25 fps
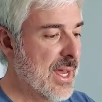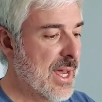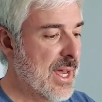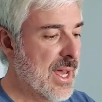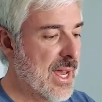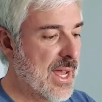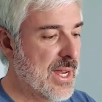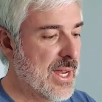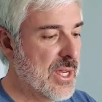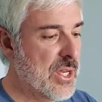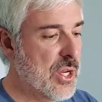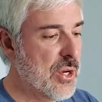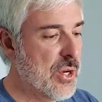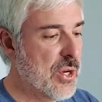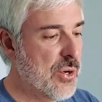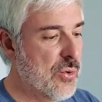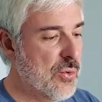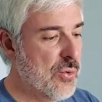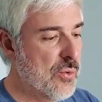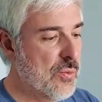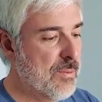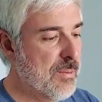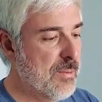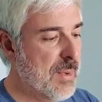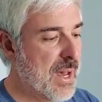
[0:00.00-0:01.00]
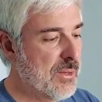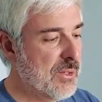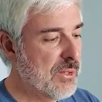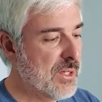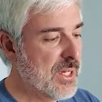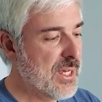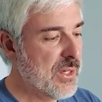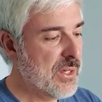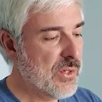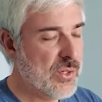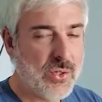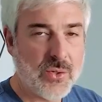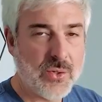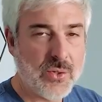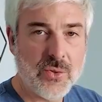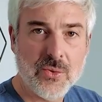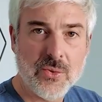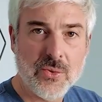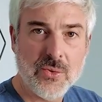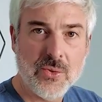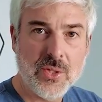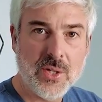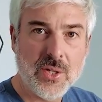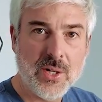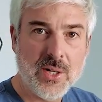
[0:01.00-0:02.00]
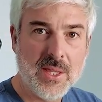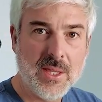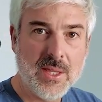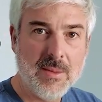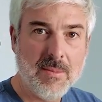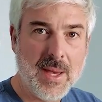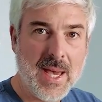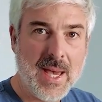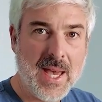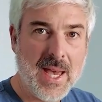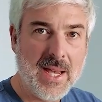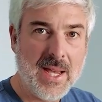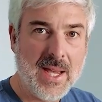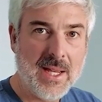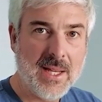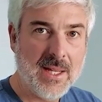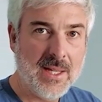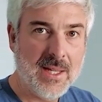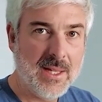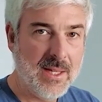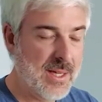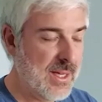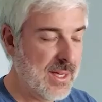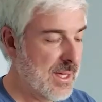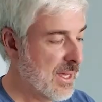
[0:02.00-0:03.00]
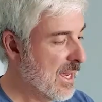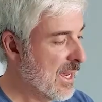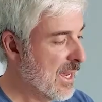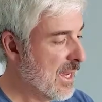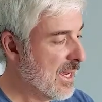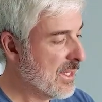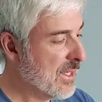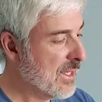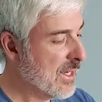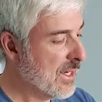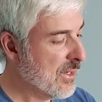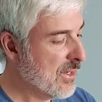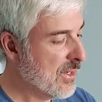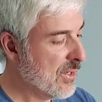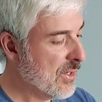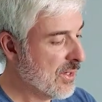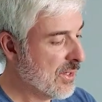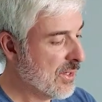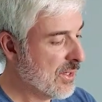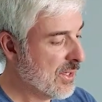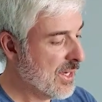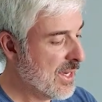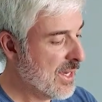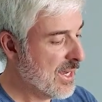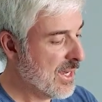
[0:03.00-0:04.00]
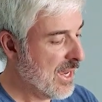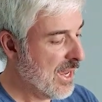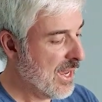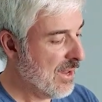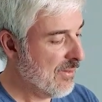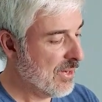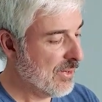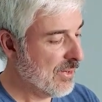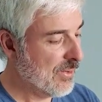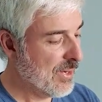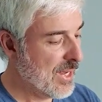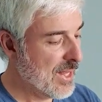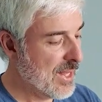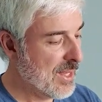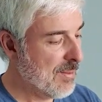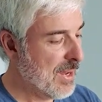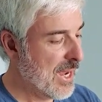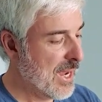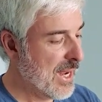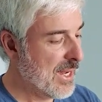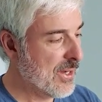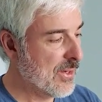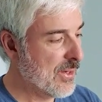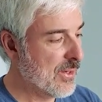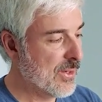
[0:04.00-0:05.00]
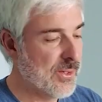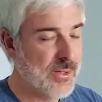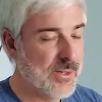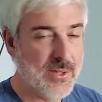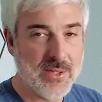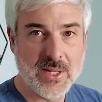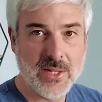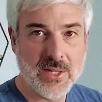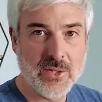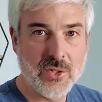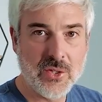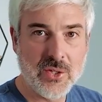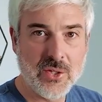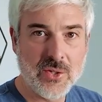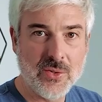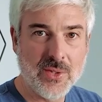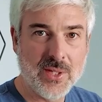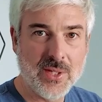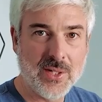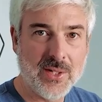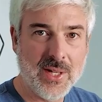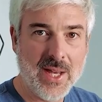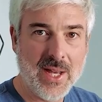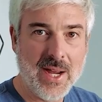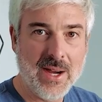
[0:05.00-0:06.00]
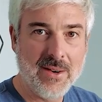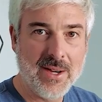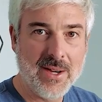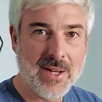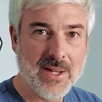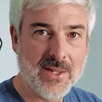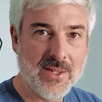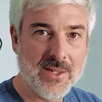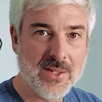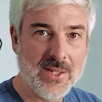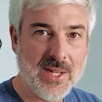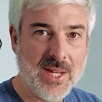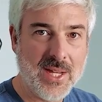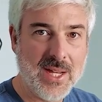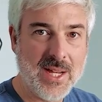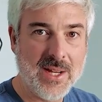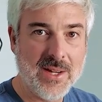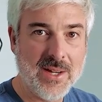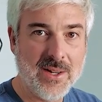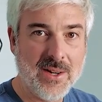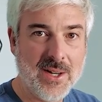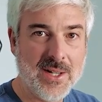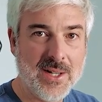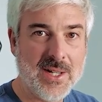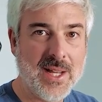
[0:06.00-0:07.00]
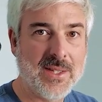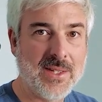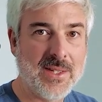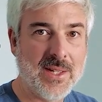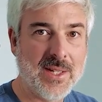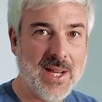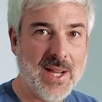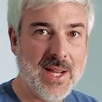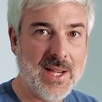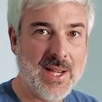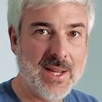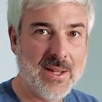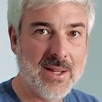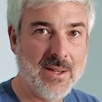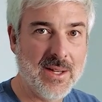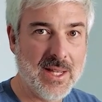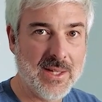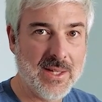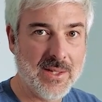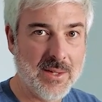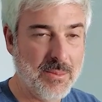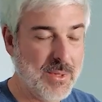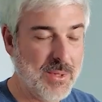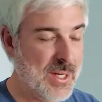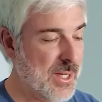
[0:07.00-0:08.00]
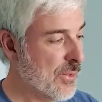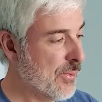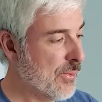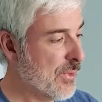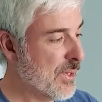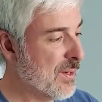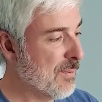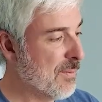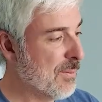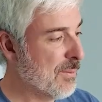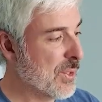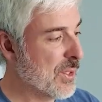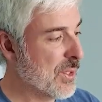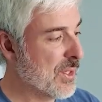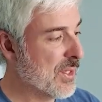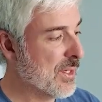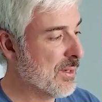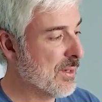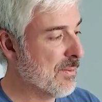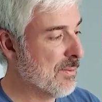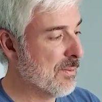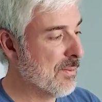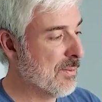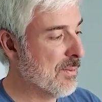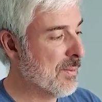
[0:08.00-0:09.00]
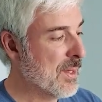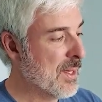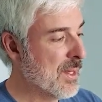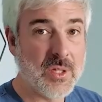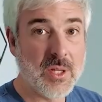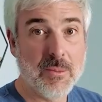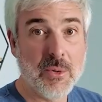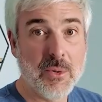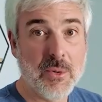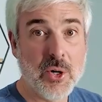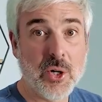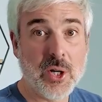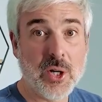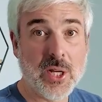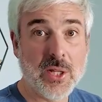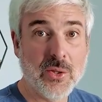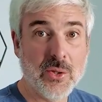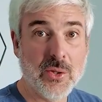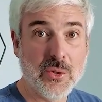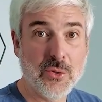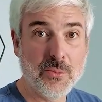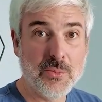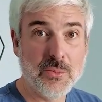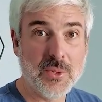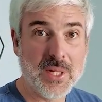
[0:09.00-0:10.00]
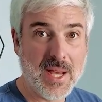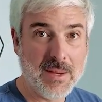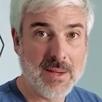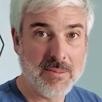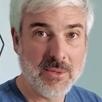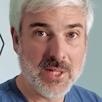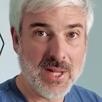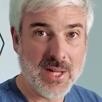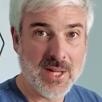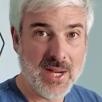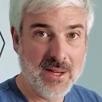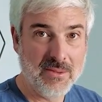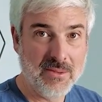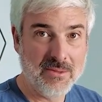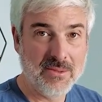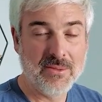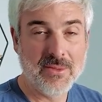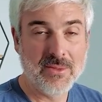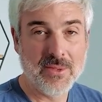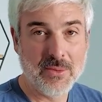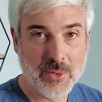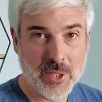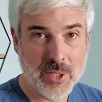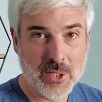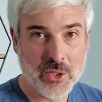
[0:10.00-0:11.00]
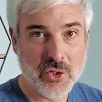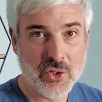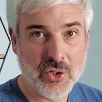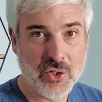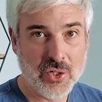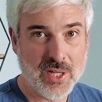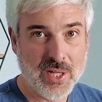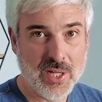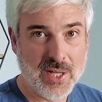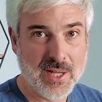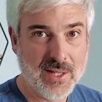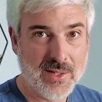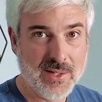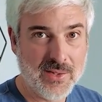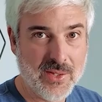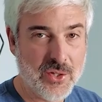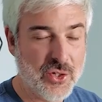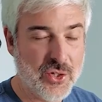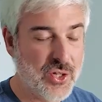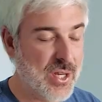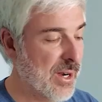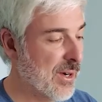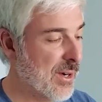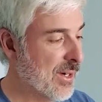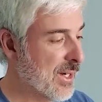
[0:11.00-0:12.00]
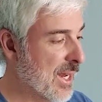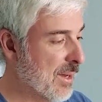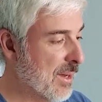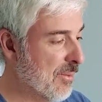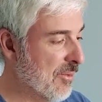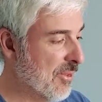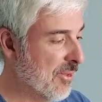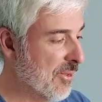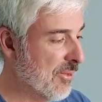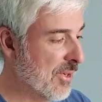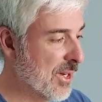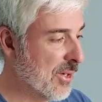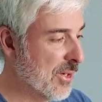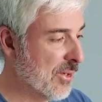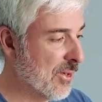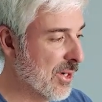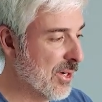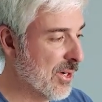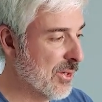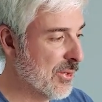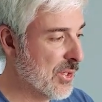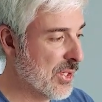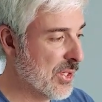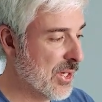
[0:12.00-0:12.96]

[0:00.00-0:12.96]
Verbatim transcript: No mounting screws on the back. It does look like, having read the manual, these two little areas here are designated as a place where you can put some hook and loop type stuff, which is the generic name for Velcro.